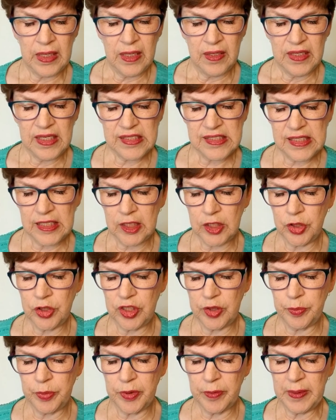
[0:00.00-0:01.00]
This
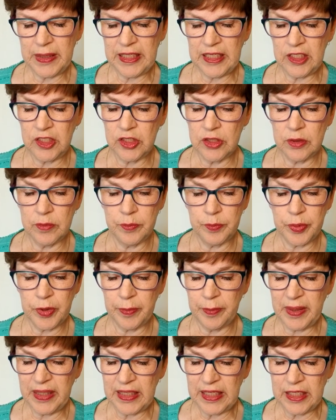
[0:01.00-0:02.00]
included
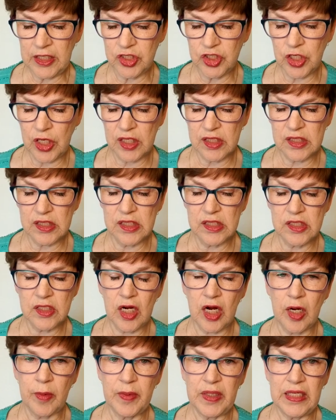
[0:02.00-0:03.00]
permitting Johnston's
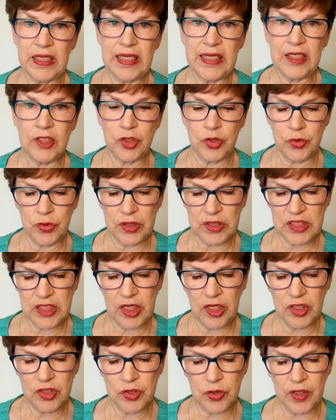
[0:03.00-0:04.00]
army into the
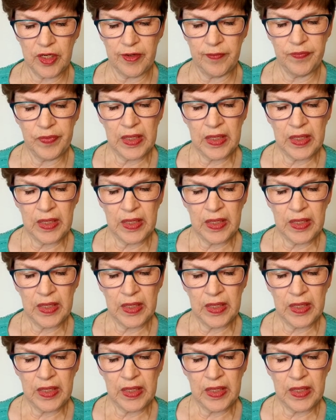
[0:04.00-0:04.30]
territory.